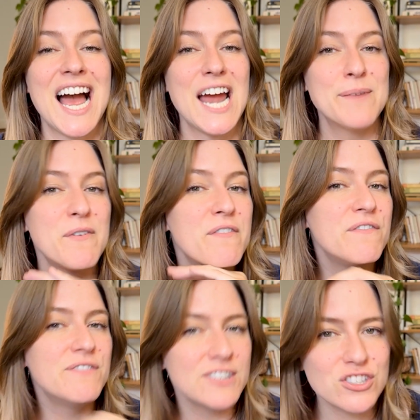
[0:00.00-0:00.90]
I am
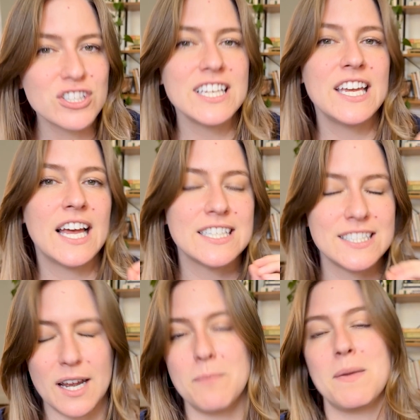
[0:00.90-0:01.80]
officially
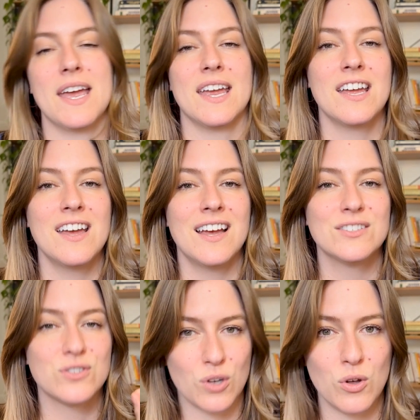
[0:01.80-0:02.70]
dubbing
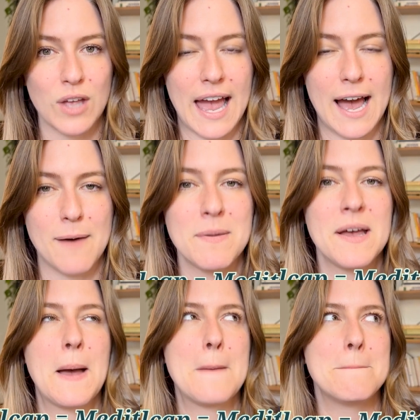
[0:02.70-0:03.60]
Skullcap
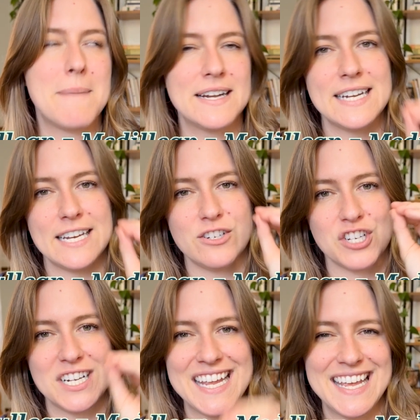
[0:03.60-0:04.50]

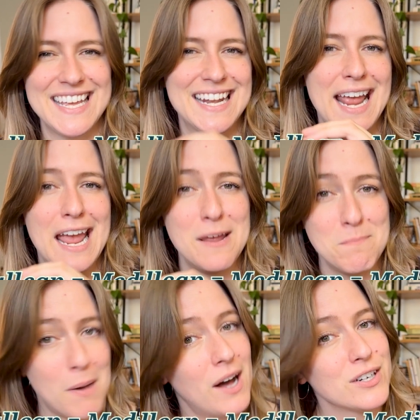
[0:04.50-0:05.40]
meditation in a
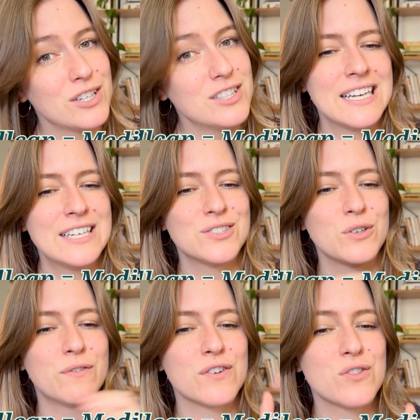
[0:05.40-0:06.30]
bottle. So,
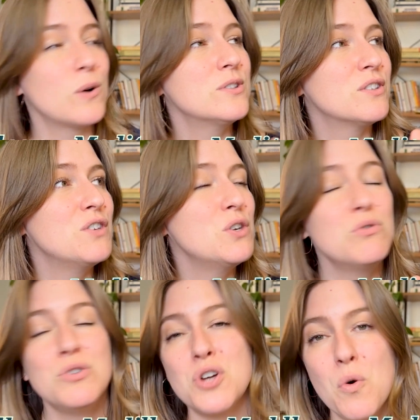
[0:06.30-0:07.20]
for those of you who
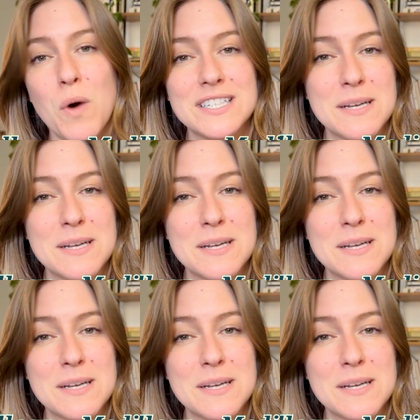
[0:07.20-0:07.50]
don't want to